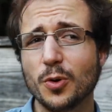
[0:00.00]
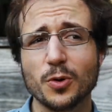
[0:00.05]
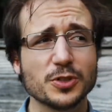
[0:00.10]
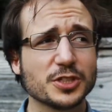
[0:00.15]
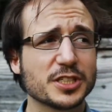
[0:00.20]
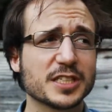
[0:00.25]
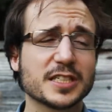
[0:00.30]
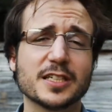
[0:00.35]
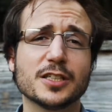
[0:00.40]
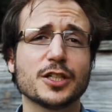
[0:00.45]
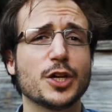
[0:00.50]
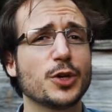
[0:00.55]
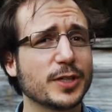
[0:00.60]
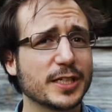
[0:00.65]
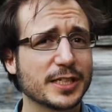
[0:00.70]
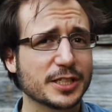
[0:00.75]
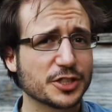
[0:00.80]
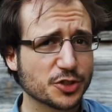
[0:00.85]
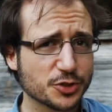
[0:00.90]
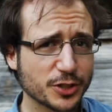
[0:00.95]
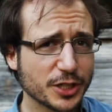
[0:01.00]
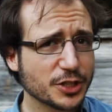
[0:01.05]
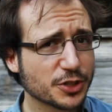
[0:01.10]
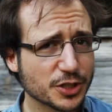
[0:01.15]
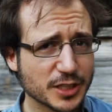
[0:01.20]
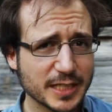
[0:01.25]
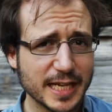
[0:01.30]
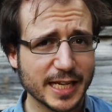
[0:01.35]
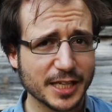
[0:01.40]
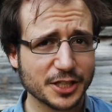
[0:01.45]
or just alone and a
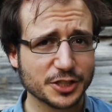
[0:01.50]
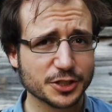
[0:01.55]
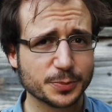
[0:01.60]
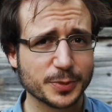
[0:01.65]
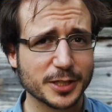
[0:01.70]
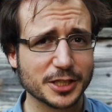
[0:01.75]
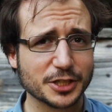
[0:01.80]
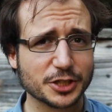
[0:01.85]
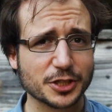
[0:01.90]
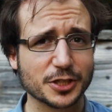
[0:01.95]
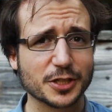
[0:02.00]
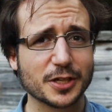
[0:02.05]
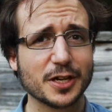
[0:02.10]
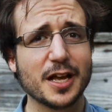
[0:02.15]
stranger's taking your picture,